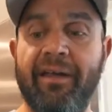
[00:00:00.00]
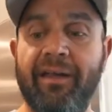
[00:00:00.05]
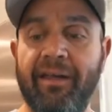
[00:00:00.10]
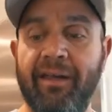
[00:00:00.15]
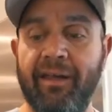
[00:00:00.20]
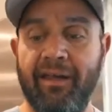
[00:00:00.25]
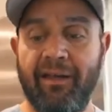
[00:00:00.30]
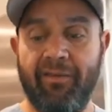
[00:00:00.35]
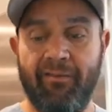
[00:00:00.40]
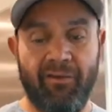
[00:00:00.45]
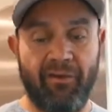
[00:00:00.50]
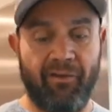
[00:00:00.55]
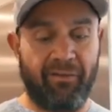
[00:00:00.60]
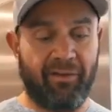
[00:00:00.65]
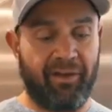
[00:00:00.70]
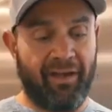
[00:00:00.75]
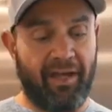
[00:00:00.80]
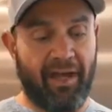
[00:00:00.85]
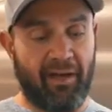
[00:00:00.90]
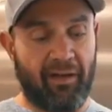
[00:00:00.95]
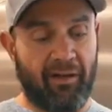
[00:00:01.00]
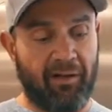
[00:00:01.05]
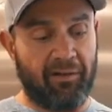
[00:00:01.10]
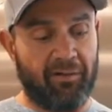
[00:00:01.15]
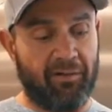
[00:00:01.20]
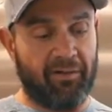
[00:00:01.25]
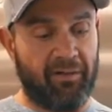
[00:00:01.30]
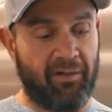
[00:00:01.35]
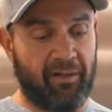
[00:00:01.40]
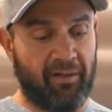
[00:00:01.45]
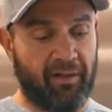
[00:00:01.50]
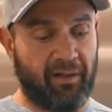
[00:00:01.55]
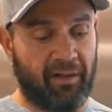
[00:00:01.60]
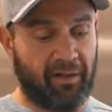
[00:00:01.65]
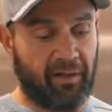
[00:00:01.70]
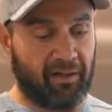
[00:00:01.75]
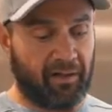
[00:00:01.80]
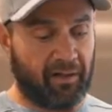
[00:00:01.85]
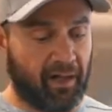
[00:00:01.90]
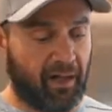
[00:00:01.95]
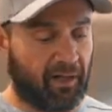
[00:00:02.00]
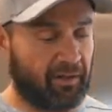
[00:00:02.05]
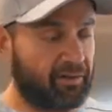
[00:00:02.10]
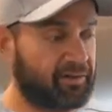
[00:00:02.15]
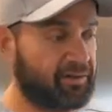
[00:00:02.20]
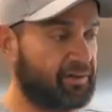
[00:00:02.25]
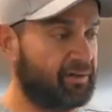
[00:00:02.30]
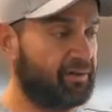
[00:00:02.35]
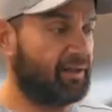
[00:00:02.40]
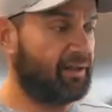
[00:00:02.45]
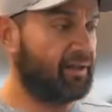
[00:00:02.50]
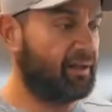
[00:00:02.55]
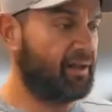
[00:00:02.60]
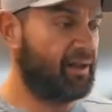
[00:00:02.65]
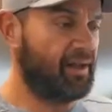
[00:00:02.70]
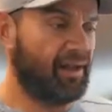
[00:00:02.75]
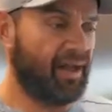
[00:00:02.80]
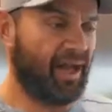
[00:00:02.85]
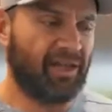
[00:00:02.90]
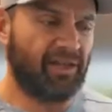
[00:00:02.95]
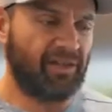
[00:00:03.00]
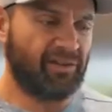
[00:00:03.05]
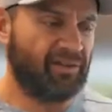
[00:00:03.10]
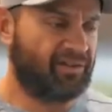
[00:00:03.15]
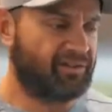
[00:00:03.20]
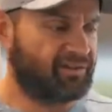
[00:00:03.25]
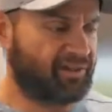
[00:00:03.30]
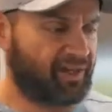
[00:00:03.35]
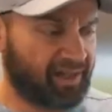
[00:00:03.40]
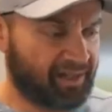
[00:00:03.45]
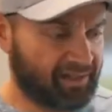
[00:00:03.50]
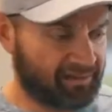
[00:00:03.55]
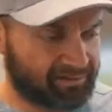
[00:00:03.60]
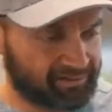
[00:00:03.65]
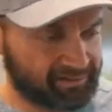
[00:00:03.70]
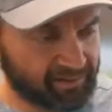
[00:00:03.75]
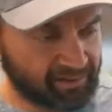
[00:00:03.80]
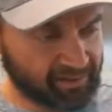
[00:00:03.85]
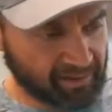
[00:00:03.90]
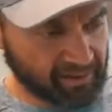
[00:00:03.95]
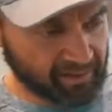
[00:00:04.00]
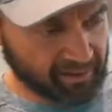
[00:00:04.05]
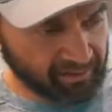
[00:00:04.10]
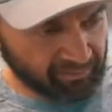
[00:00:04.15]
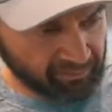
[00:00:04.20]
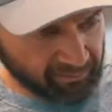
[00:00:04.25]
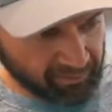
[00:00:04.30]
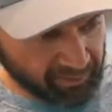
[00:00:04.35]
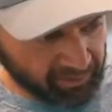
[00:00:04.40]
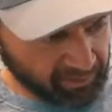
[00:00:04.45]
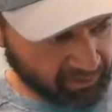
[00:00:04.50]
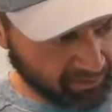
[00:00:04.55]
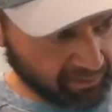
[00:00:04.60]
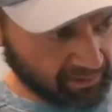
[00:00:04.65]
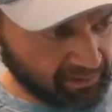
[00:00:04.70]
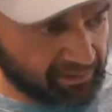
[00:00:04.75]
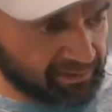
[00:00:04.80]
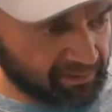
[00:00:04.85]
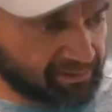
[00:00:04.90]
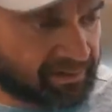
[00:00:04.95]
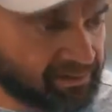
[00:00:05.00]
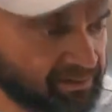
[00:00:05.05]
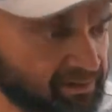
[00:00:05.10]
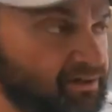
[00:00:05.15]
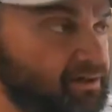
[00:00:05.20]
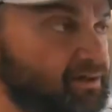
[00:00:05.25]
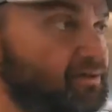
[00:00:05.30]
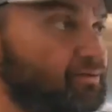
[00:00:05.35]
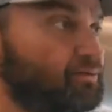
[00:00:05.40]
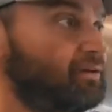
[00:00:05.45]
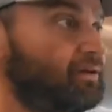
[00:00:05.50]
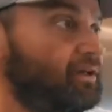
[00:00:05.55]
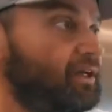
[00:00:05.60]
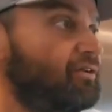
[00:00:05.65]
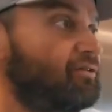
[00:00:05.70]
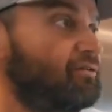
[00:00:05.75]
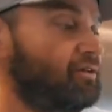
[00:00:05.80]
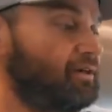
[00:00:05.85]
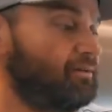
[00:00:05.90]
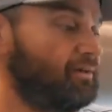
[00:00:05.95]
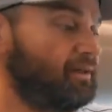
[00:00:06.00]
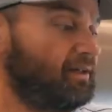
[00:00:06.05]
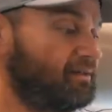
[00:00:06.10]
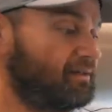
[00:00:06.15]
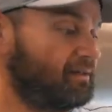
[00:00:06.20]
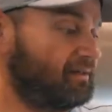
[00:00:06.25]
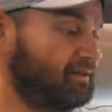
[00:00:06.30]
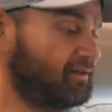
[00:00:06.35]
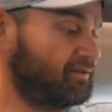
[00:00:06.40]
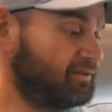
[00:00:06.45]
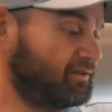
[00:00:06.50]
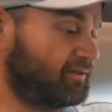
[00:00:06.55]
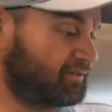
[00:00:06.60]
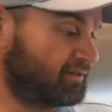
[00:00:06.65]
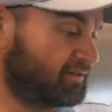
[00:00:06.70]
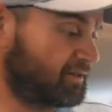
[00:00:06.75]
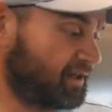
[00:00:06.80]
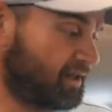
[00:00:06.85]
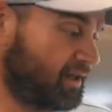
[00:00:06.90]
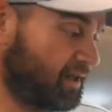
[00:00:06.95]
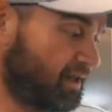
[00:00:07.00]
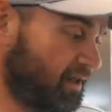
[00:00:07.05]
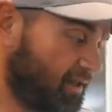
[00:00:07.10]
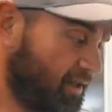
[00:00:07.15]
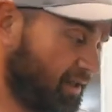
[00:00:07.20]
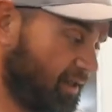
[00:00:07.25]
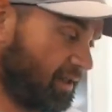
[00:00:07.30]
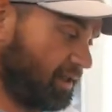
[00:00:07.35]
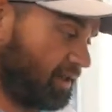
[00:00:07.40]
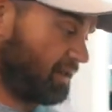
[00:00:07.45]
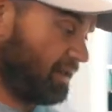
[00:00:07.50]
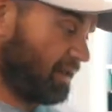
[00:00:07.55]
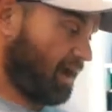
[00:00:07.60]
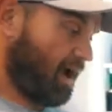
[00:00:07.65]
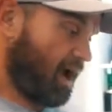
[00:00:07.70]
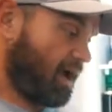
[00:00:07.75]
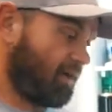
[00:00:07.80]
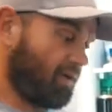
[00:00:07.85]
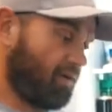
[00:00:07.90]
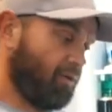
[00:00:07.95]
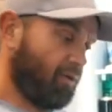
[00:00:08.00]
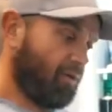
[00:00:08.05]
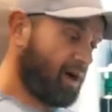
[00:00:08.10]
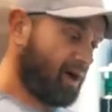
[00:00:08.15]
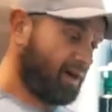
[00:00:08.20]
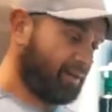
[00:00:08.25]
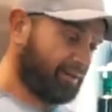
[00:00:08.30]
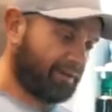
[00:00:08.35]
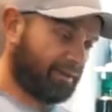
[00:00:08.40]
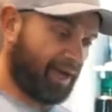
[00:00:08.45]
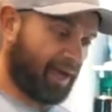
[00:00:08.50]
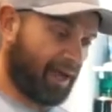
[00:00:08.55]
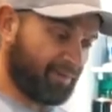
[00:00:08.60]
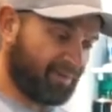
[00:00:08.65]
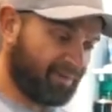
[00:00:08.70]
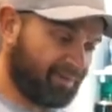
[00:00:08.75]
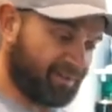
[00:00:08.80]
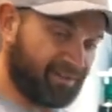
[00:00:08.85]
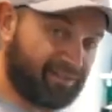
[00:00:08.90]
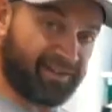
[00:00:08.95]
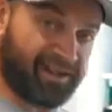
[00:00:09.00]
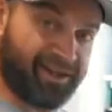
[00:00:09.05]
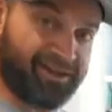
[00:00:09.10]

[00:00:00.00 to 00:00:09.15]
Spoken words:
yellow color to it, and it just tastes really creamy, delicious. I don't know why this happens in this